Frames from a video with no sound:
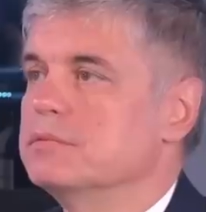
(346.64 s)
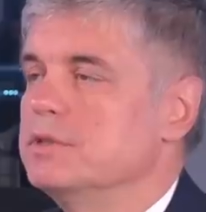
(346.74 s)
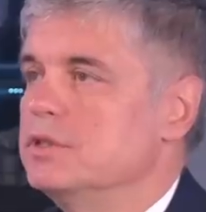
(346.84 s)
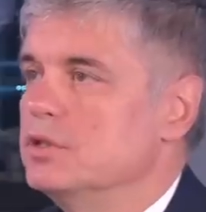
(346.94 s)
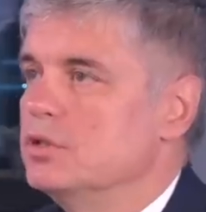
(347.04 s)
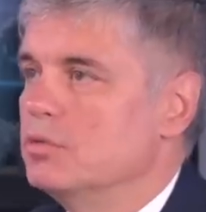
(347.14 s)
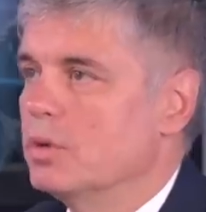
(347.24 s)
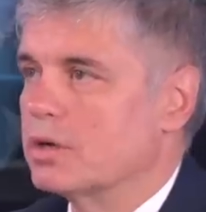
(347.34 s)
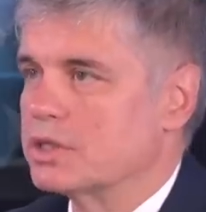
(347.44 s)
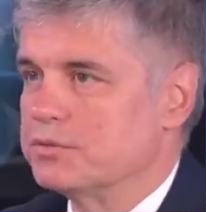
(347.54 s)
In a
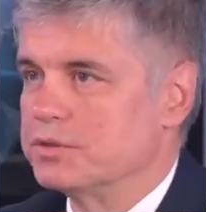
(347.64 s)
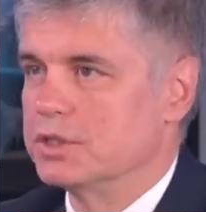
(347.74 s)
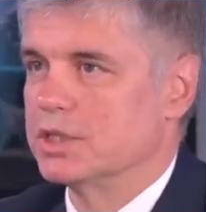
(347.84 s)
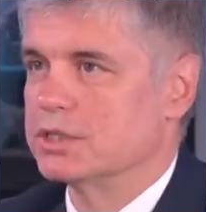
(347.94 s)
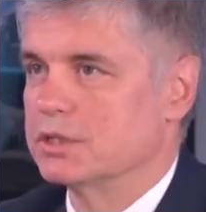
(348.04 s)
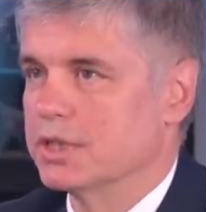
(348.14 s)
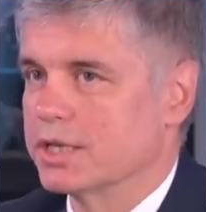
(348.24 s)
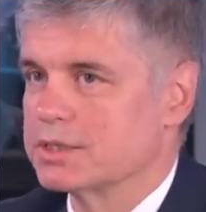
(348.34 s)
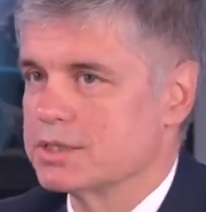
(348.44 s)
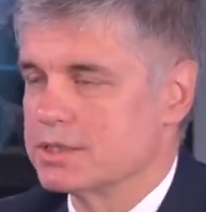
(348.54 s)
way, Russian Federation
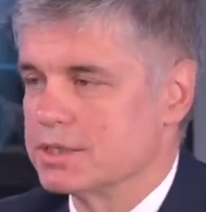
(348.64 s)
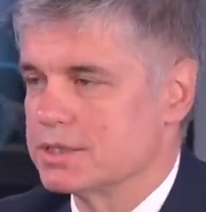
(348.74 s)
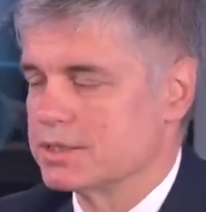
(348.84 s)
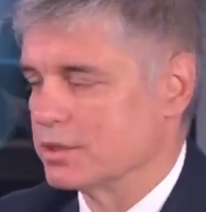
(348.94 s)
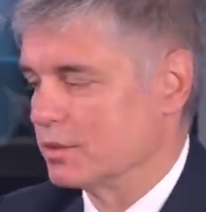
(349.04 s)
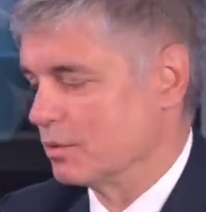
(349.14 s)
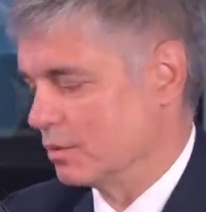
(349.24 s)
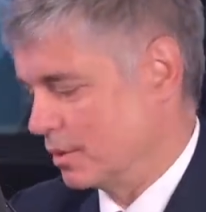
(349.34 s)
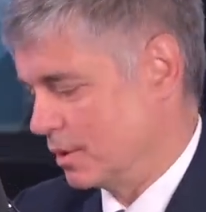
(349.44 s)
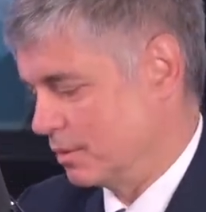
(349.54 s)
lacks this,
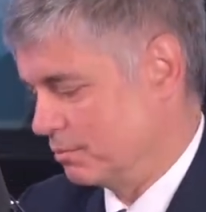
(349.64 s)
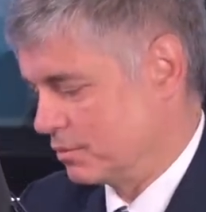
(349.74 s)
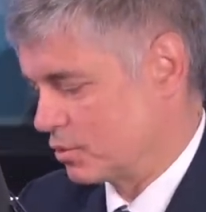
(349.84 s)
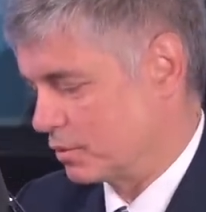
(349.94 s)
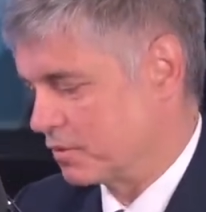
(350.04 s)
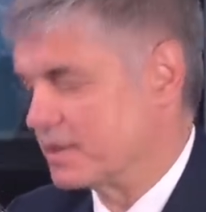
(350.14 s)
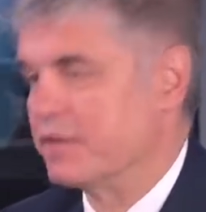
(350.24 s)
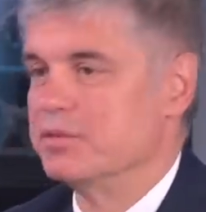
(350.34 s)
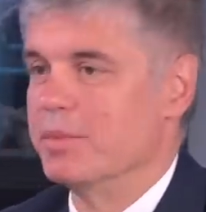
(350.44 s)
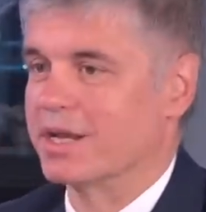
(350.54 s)
sort of
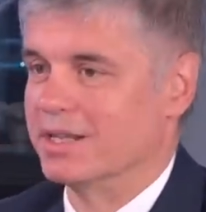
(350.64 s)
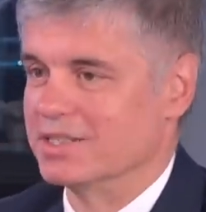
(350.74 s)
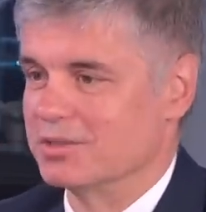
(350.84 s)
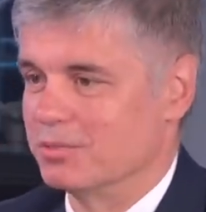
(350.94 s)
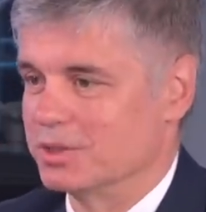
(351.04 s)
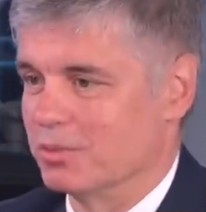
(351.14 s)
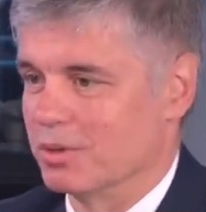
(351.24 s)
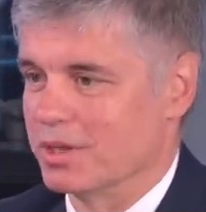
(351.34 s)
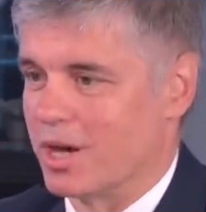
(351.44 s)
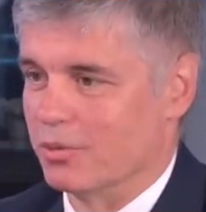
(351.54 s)
safety mechanism which
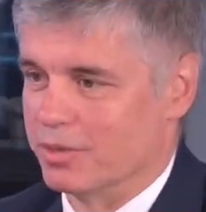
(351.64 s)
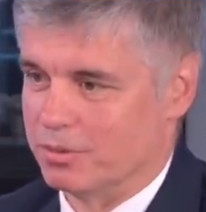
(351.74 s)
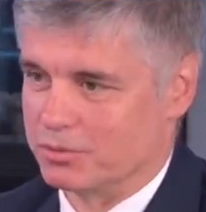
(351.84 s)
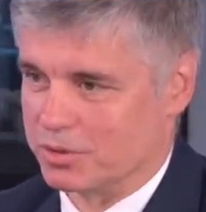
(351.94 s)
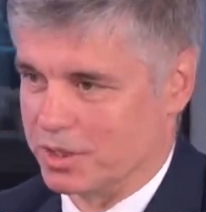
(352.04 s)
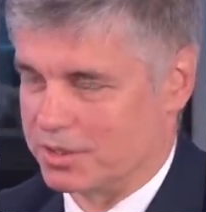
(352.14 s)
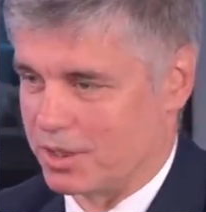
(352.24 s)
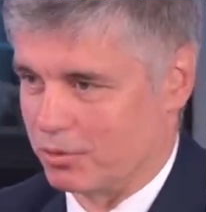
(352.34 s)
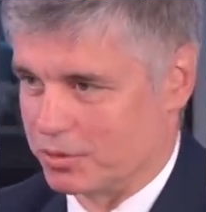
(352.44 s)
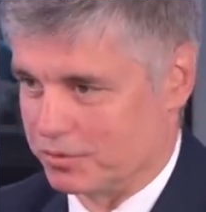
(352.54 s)
will allow them to get
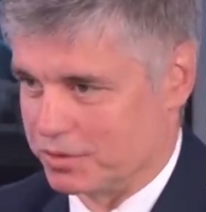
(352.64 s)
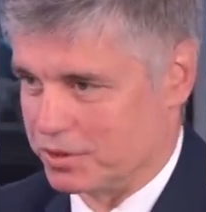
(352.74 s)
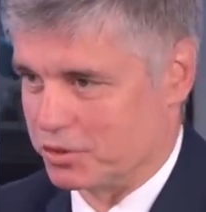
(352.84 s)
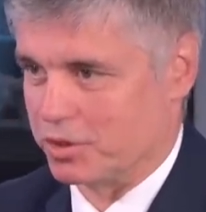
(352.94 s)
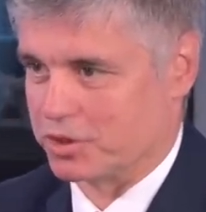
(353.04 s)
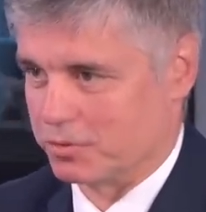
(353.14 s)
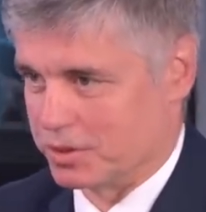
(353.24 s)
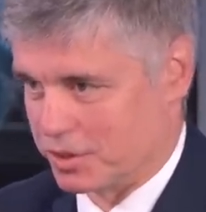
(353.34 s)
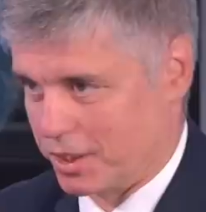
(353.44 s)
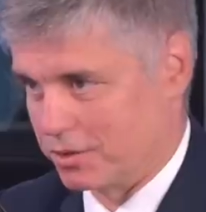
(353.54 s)
out of the situation when
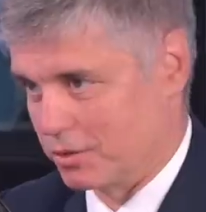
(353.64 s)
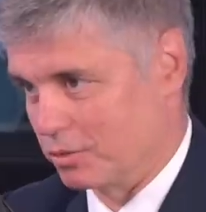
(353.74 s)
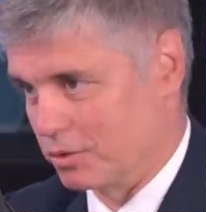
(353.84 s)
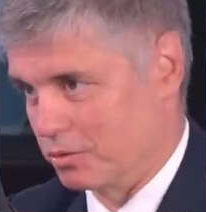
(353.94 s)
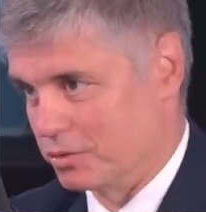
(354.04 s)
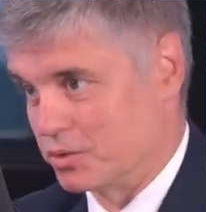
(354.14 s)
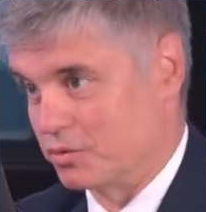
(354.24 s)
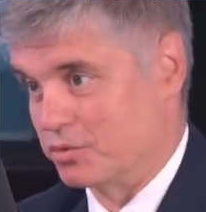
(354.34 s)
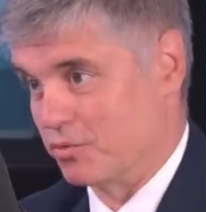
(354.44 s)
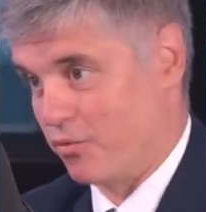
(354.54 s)
it's going
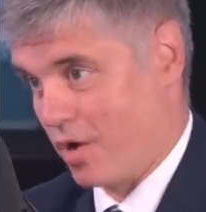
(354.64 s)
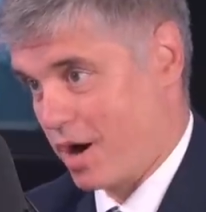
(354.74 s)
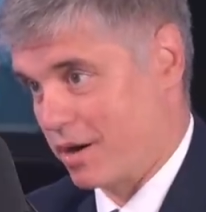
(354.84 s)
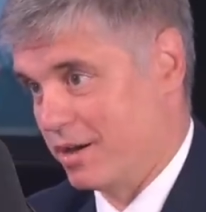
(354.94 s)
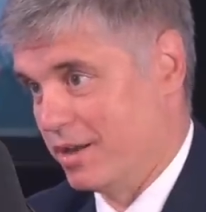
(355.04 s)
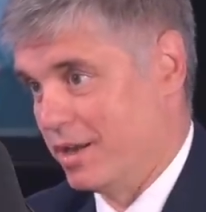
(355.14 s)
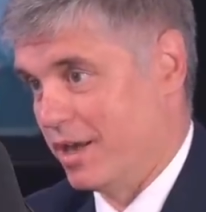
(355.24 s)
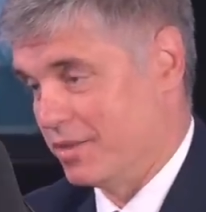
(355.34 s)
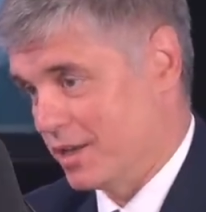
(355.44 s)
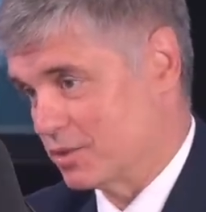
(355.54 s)
too far,
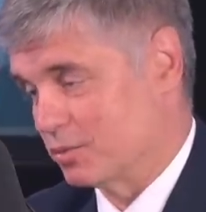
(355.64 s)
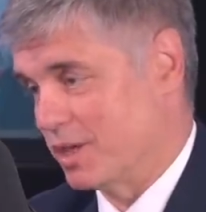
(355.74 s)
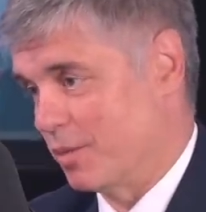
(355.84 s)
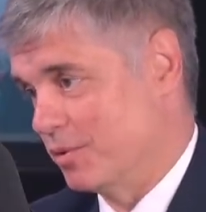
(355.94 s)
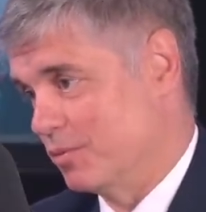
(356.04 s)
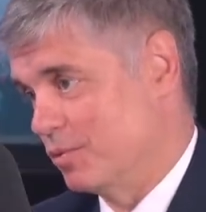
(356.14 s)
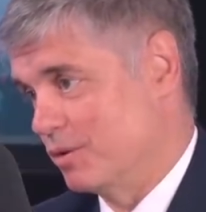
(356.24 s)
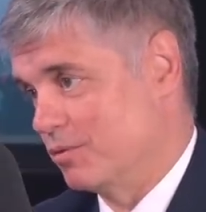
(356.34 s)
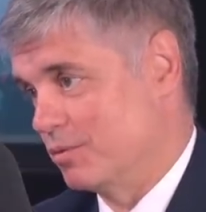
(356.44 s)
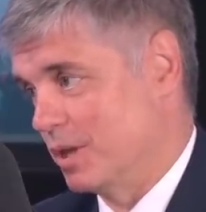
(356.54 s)
and that's what happened
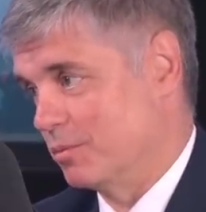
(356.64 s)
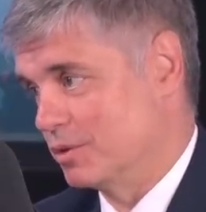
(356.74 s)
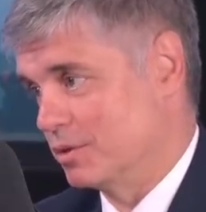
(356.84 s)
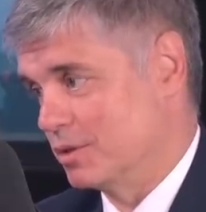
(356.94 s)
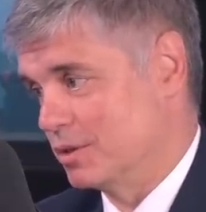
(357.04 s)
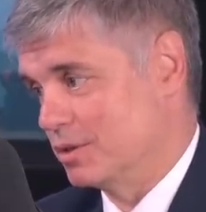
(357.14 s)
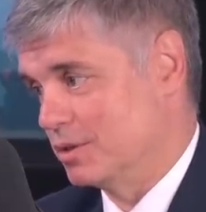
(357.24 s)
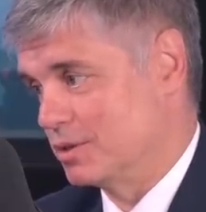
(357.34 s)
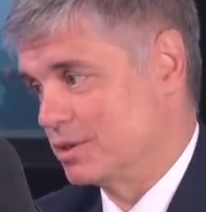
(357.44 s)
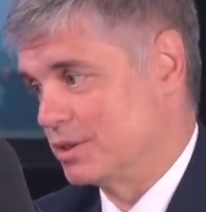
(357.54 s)
with them.
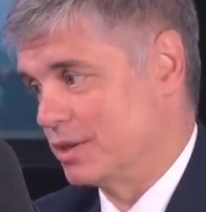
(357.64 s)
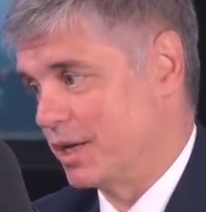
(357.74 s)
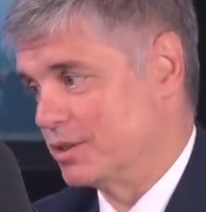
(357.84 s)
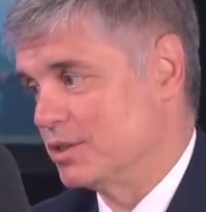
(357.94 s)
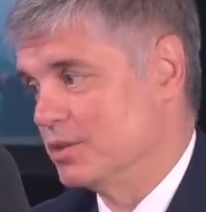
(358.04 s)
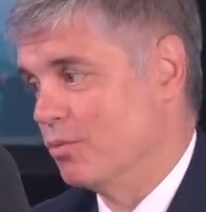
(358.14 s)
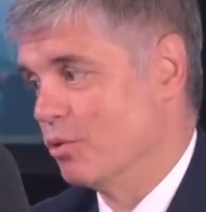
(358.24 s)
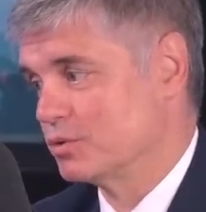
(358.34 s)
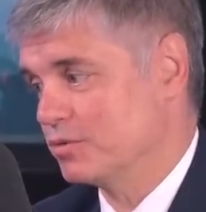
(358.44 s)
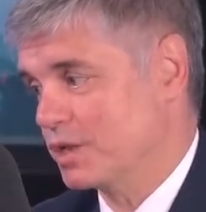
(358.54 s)
The state in
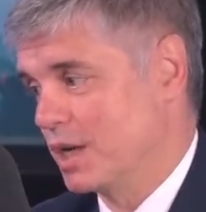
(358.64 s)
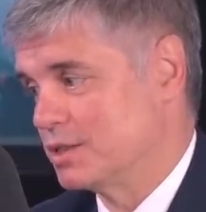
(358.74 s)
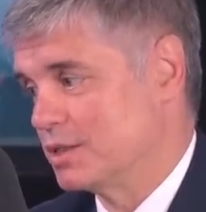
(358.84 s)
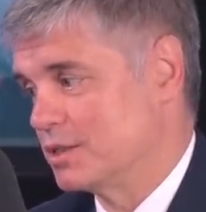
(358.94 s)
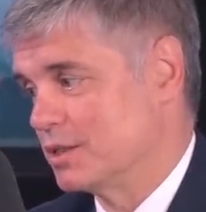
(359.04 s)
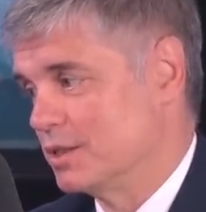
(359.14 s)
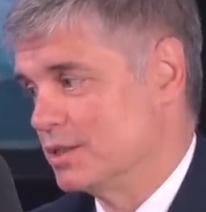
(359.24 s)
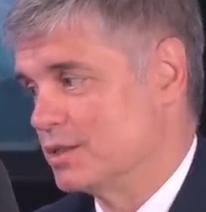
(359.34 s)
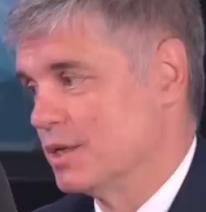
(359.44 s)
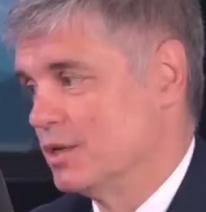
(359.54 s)
most of the cases
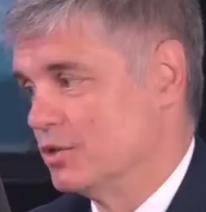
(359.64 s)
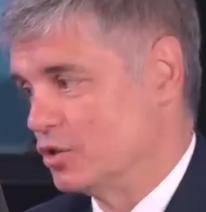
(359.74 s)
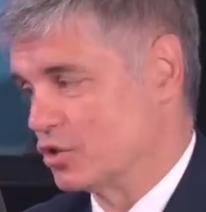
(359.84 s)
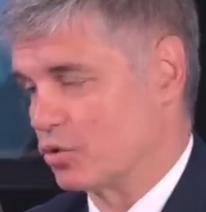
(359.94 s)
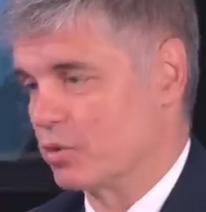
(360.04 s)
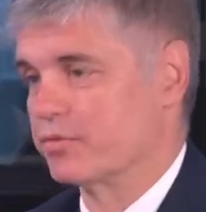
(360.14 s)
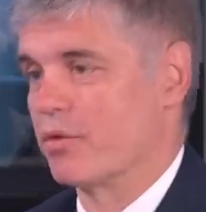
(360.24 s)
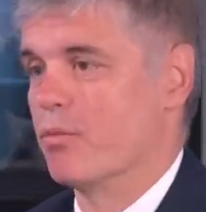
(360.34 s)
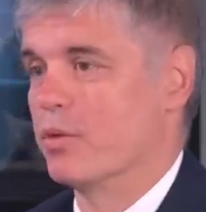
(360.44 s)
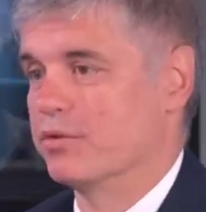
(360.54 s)
is destroyed
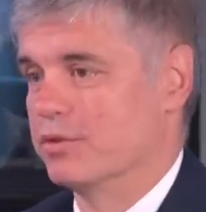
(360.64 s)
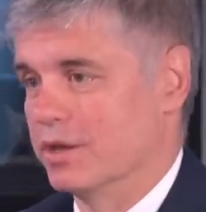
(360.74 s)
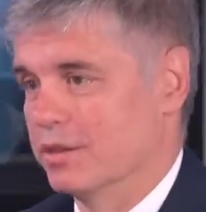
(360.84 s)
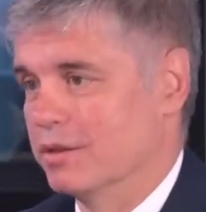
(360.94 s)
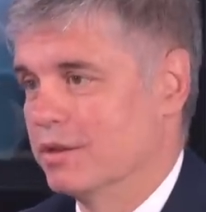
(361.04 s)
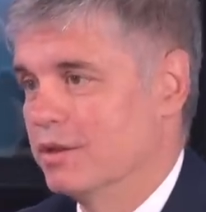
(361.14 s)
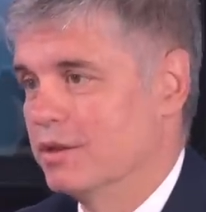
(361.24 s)
from within.